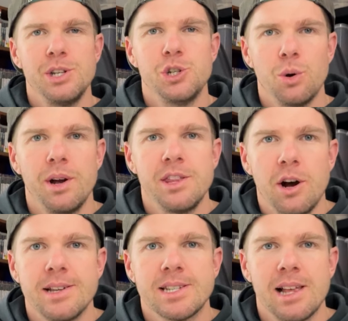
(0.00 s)
enjoy the
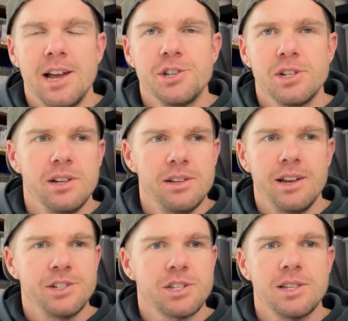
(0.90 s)
isolation
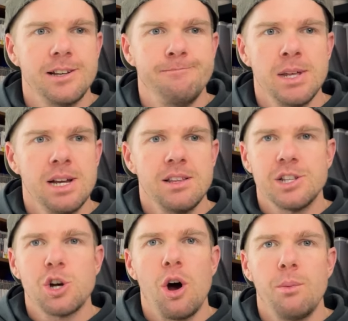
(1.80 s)
and just the,
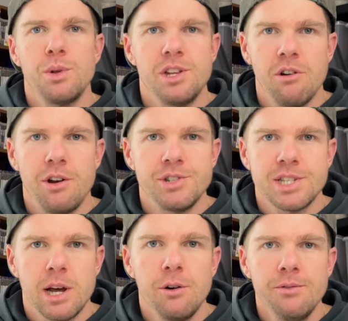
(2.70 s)
the time with your own
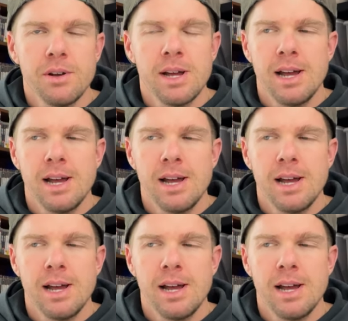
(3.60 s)
self.